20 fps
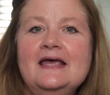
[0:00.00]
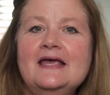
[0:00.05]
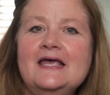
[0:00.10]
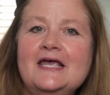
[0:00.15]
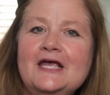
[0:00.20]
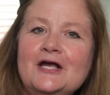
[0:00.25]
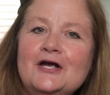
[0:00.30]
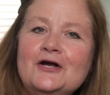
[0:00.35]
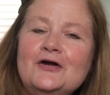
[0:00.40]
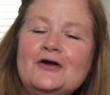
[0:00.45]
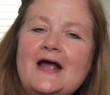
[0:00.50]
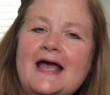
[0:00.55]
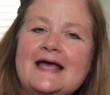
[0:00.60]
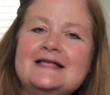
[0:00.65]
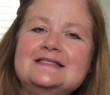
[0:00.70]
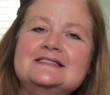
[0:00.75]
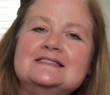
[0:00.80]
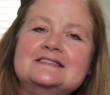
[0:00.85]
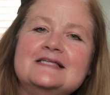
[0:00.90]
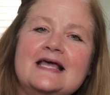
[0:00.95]
Here
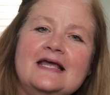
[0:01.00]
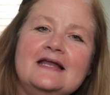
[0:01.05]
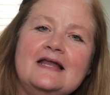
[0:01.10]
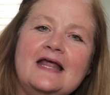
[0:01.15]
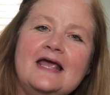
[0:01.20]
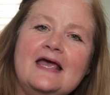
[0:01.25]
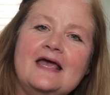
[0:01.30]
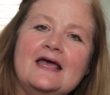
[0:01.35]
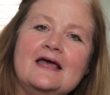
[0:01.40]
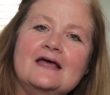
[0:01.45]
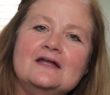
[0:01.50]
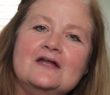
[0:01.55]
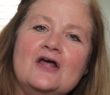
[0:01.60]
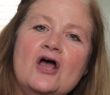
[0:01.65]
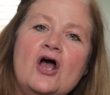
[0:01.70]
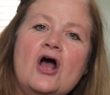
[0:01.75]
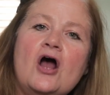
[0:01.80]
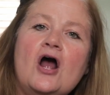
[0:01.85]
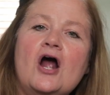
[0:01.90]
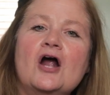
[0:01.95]
at St. Anne,
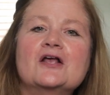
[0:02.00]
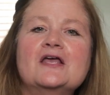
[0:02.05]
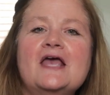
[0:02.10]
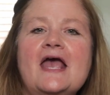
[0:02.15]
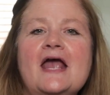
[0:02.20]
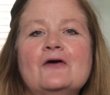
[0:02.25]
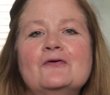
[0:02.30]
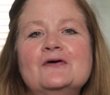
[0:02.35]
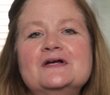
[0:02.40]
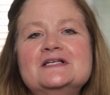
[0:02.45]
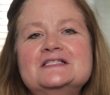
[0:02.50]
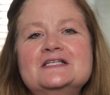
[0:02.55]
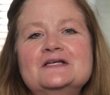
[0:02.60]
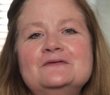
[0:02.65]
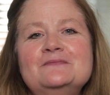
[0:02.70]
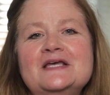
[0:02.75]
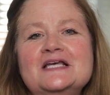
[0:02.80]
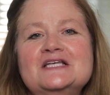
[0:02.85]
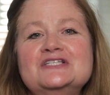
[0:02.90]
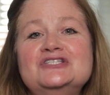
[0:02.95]
our
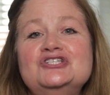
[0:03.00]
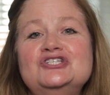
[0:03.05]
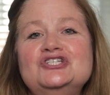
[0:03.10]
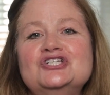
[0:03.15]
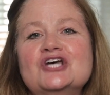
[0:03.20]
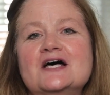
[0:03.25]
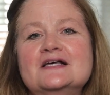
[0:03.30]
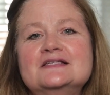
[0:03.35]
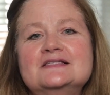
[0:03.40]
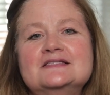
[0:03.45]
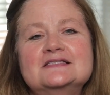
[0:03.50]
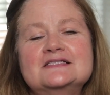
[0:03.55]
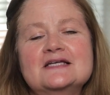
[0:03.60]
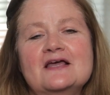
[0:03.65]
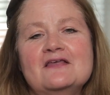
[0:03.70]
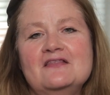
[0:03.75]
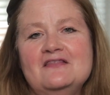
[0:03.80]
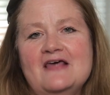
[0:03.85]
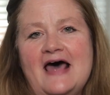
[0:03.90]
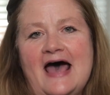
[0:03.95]
charism is just
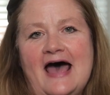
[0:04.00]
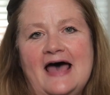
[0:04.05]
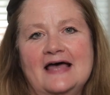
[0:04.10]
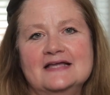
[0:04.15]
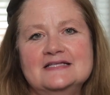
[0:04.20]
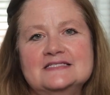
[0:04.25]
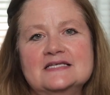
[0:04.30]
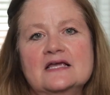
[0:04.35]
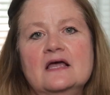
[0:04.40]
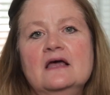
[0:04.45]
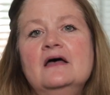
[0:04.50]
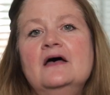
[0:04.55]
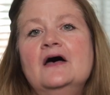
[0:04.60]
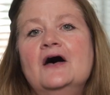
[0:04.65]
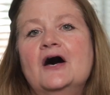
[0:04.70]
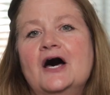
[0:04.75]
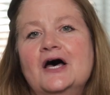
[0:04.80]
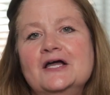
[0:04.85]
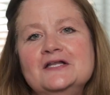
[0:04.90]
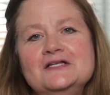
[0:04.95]
that,
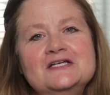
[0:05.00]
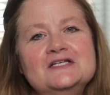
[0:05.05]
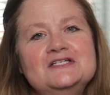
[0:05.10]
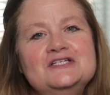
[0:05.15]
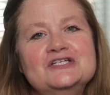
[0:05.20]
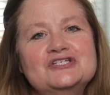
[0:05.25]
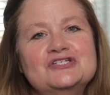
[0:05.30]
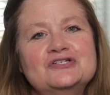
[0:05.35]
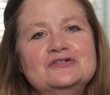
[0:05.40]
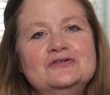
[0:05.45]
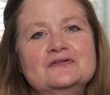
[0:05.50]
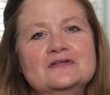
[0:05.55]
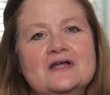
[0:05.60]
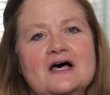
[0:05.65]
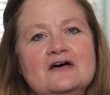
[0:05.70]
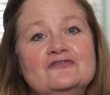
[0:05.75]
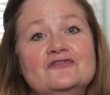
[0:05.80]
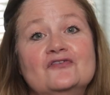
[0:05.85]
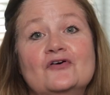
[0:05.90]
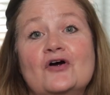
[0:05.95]
unconditional
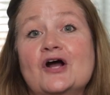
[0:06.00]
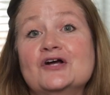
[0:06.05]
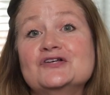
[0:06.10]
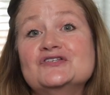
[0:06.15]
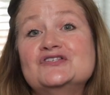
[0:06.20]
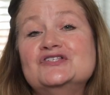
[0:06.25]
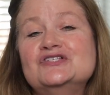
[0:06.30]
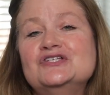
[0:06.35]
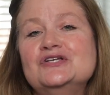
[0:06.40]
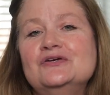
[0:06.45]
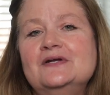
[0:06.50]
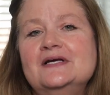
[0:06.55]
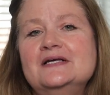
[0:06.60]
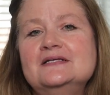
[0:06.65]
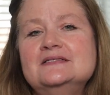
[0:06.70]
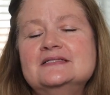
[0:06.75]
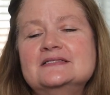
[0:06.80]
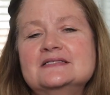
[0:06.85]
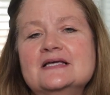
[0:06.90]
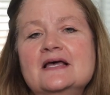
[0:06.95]
love for our
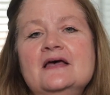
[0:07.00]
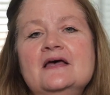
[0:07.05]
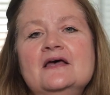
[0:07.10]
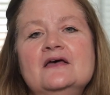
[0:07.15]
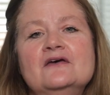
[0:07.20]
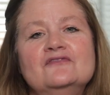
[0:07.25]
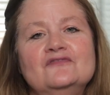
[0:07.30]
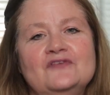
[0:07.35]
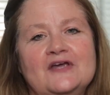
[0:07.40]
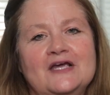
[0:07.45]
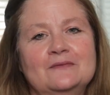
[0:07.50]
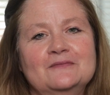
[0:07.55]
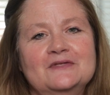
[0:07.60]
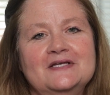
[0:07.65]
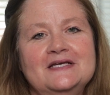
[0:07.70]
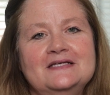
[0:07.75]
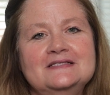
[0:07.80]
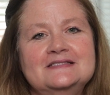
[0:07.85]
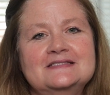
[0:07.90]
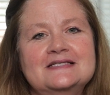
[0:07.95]
students,
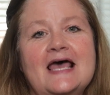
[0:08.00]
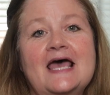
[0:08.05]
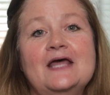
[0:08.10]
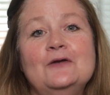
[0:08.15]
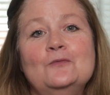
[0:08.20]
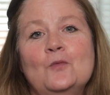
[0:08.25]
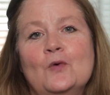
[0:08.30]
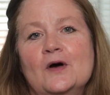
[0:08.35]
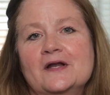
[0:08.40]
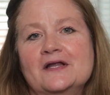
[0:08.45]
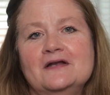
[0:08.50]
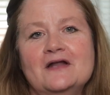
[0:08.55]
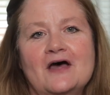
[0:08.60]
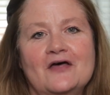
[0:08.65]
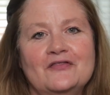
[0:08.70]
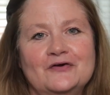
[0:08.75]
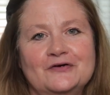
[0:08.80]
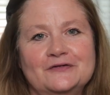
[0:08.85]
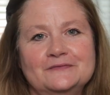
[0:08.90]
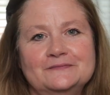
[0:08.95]
families, and one
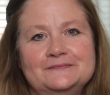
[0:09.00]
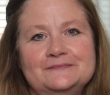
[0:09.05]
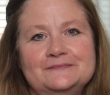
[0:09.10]
another.